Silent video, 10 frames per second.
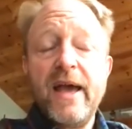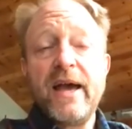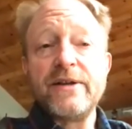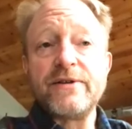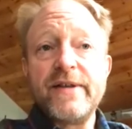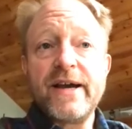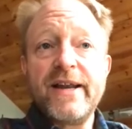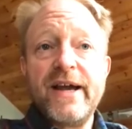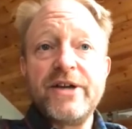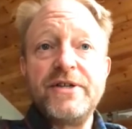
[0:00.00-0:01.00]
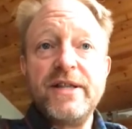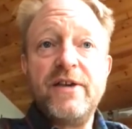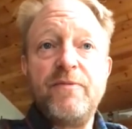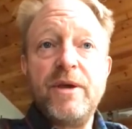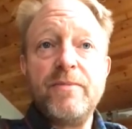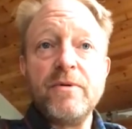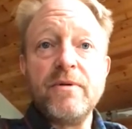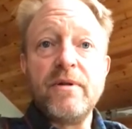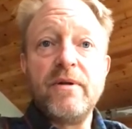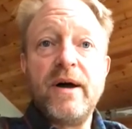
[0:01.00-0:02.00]
and so that can actually leave
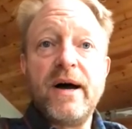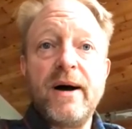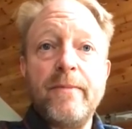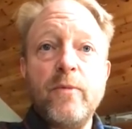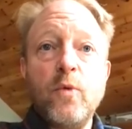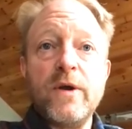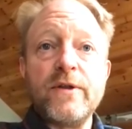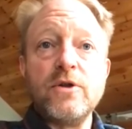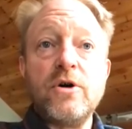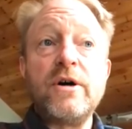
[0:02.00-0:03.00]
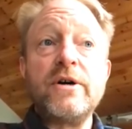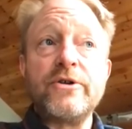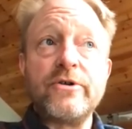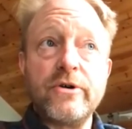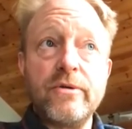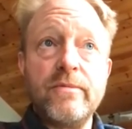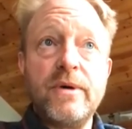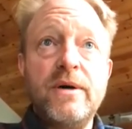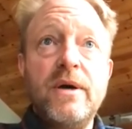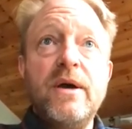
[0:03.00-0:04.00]
people with long-term
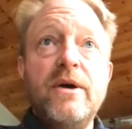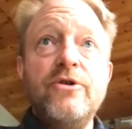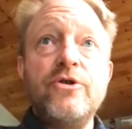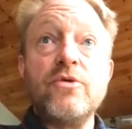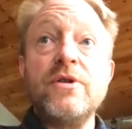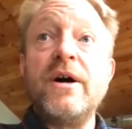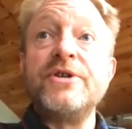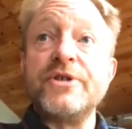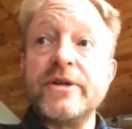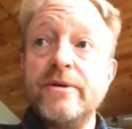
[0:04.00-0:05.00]
neurologic